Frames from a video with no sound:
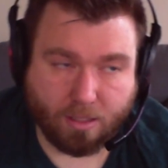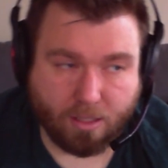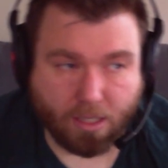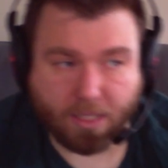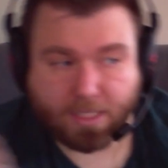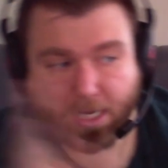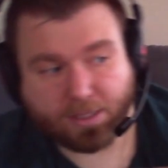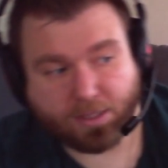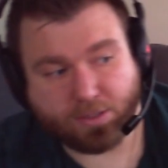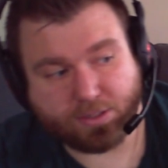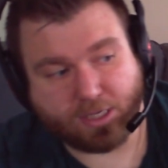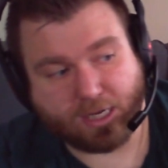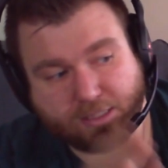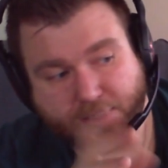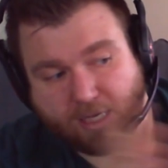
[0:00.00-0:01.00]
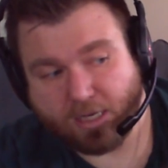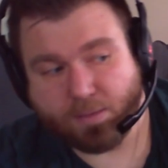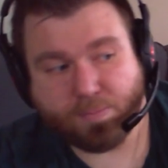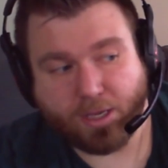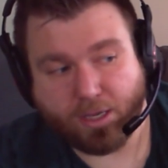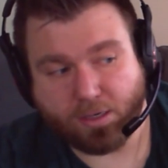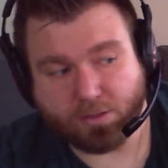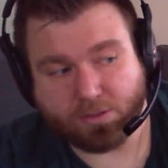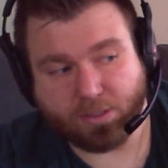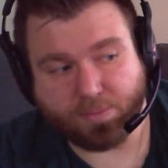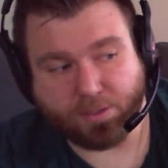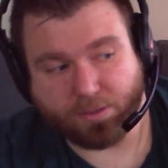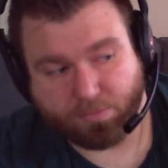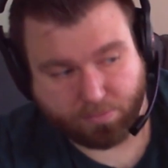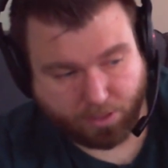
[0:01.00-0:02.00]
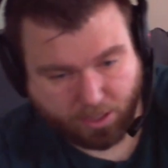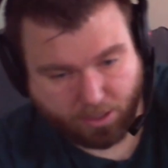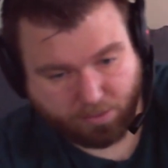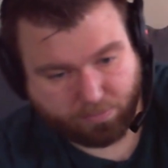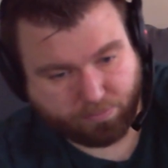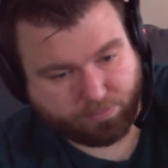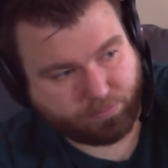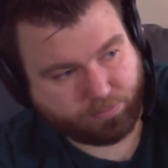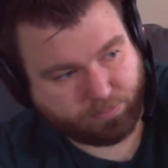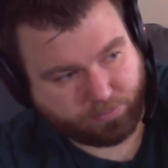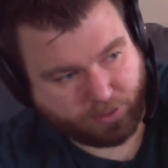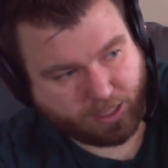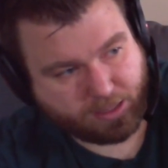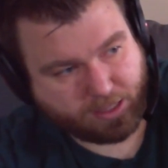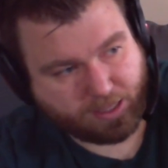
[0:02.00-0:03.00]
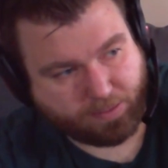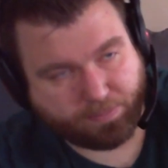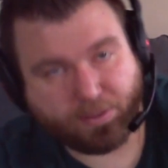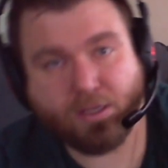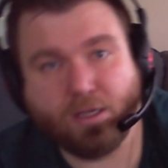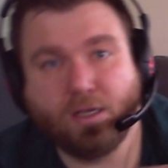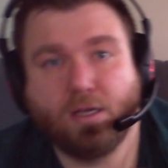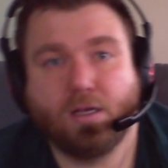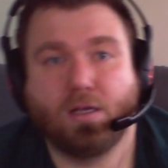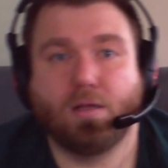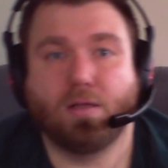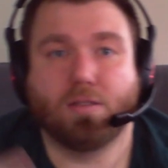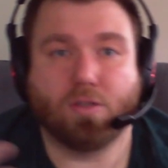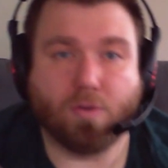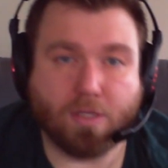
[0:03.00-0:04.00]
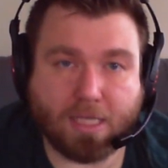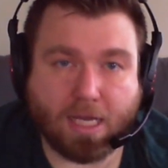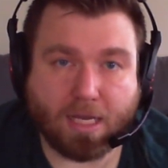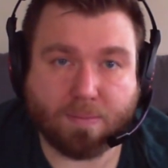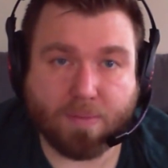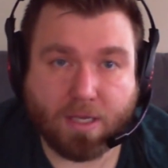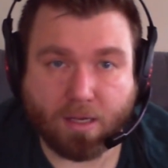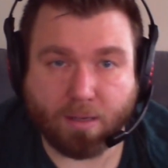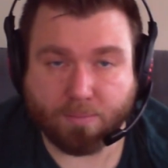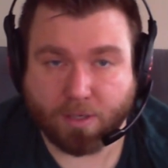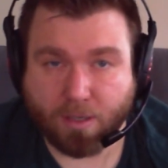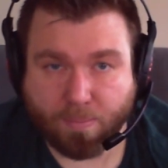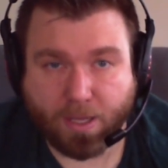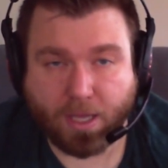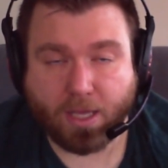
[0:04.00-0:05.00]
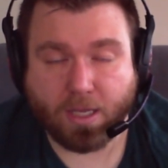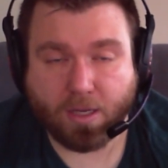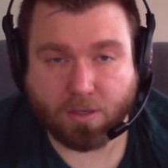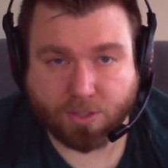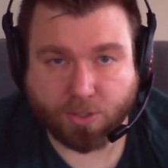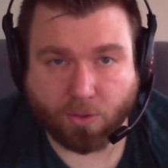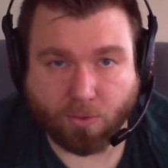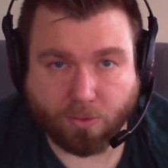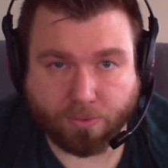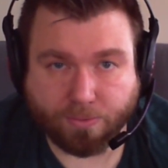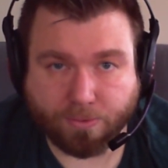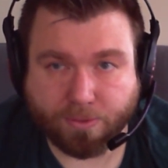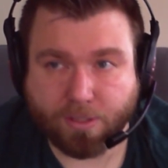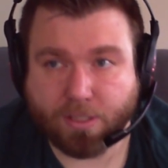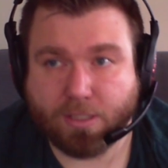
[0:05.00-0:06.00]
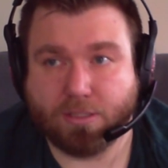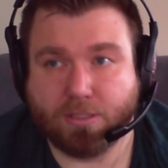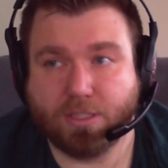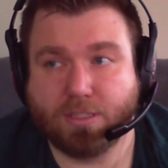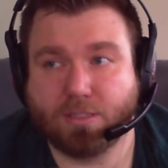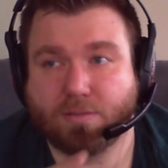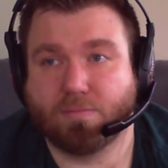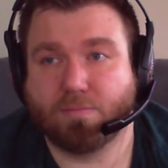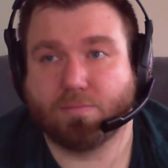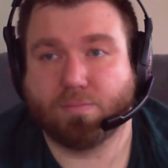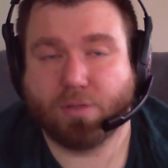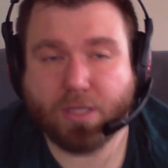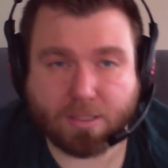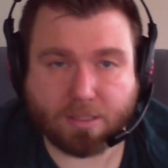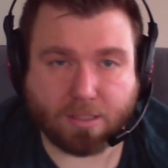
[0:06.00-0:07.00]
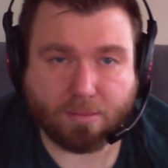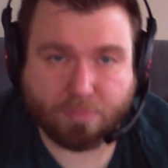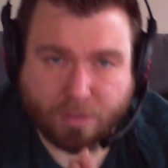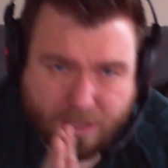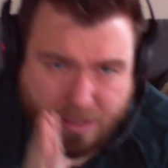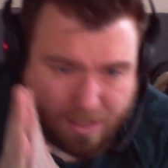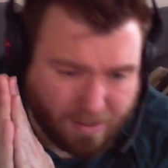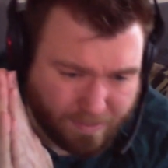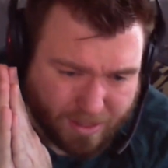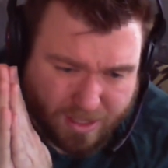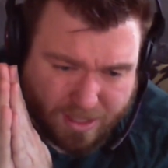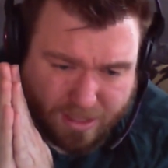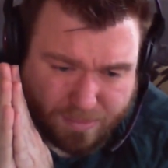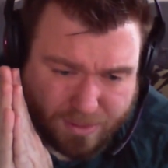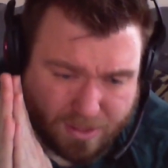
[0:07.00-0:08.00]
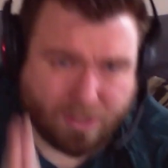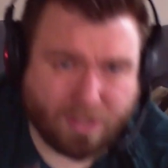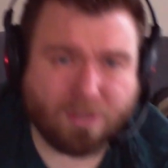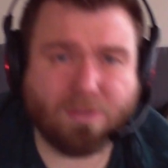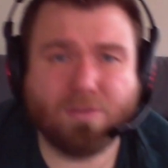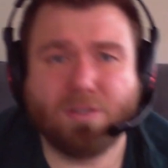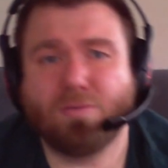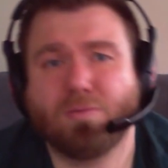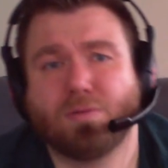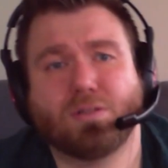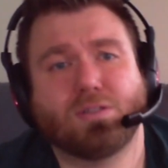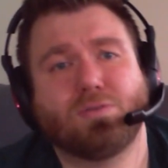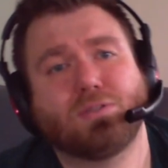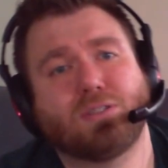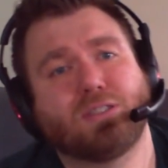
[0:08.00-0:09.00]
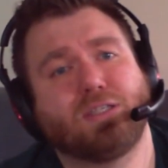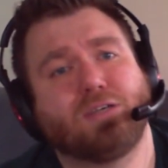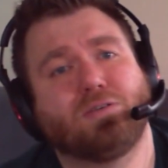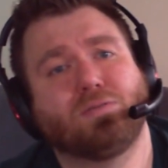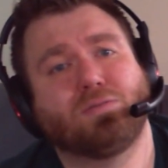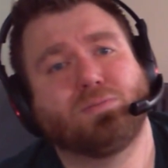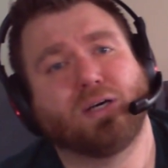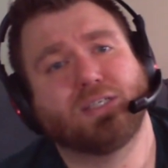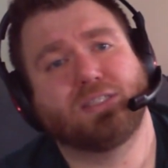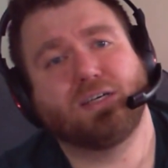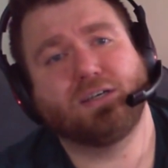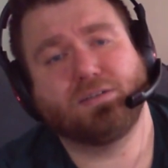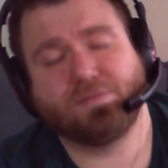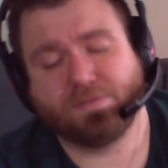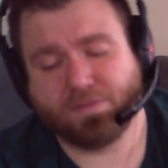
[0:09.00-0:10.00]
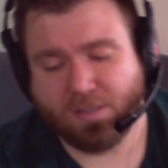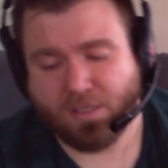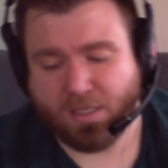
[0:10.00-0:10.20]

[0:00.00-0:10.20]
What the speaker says: Attack those guys. They didn't pay your tribute. Get them. Don't attack me. I'm going to pay your toll. Just please leave my ships alone. Don't steal my stuff.